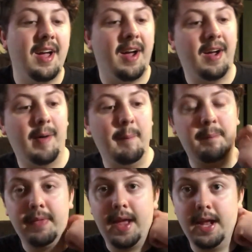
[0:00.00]
And
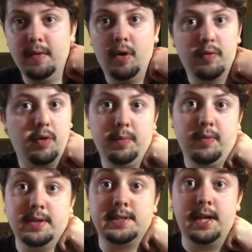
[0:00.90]
the overall
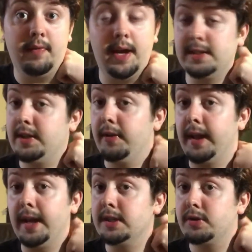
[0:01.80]
movie itself, I still
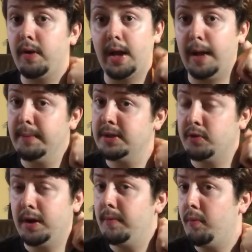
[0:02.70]
think it's great. I'm
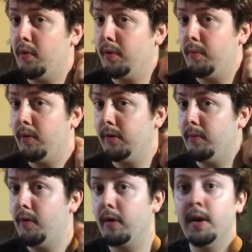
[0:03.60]
enjoying it more and more and
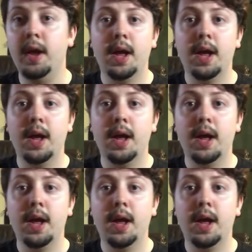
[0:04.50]
more.